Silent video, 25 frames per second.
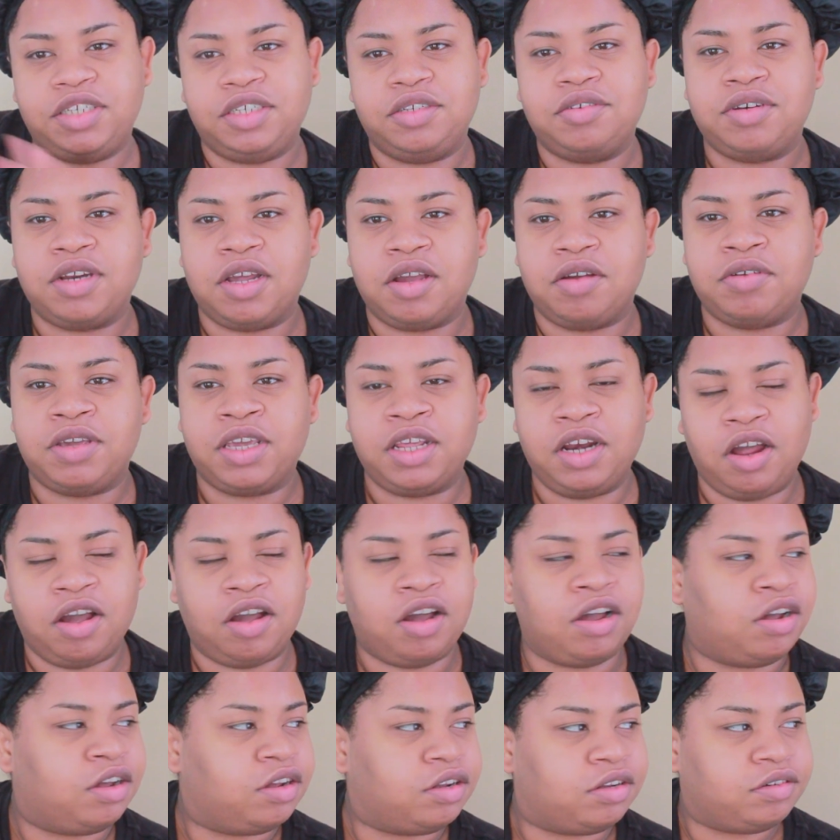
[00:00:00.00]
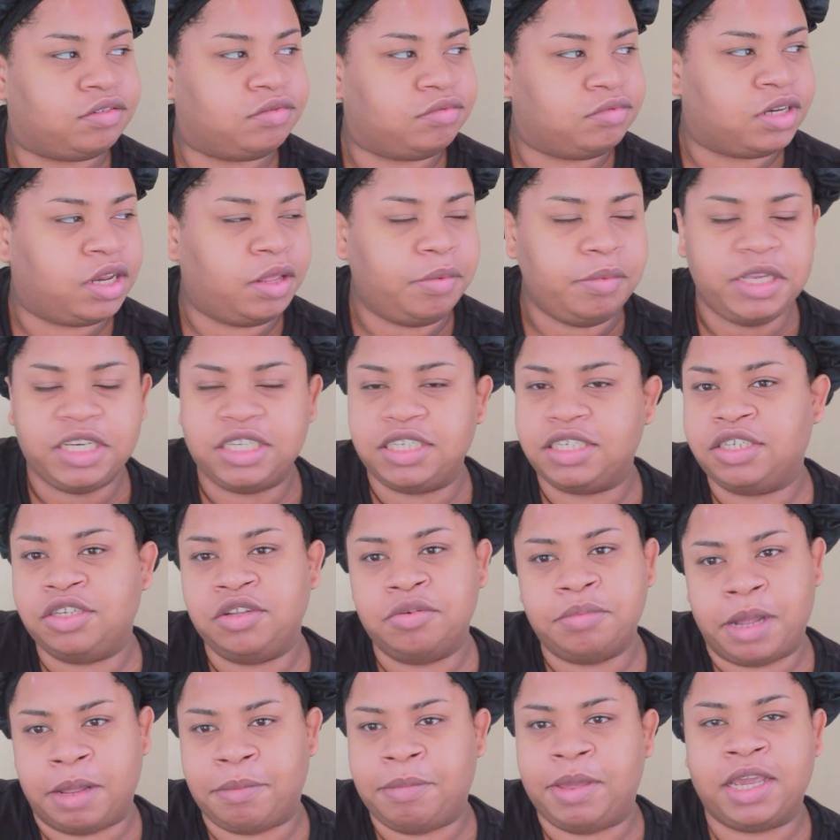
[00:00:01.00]
you know, get all, let me just
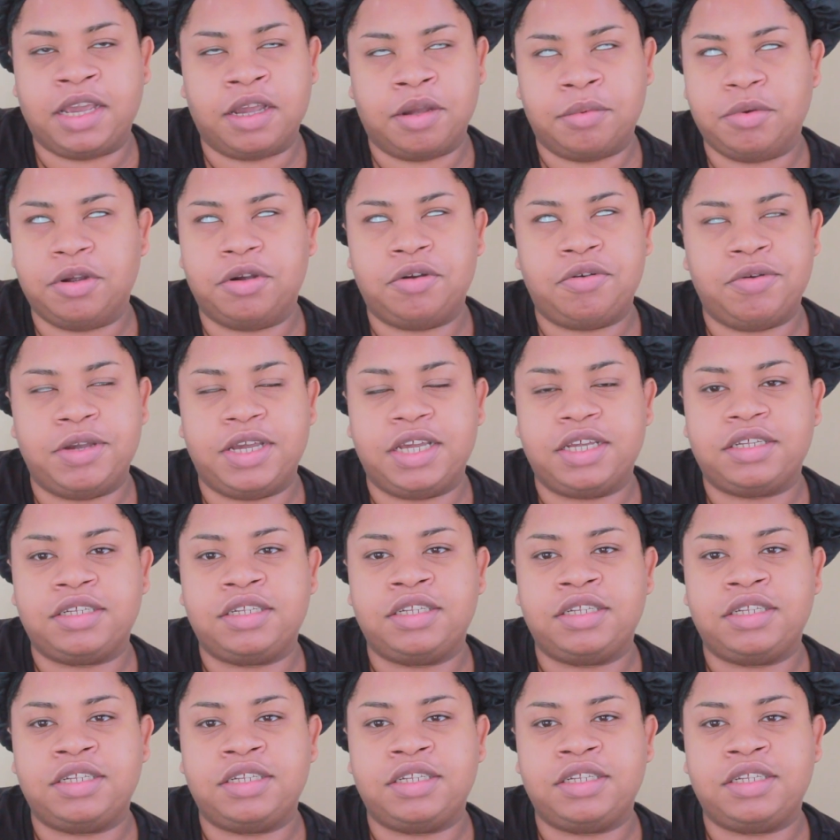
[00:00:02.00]
do my makeup real quick.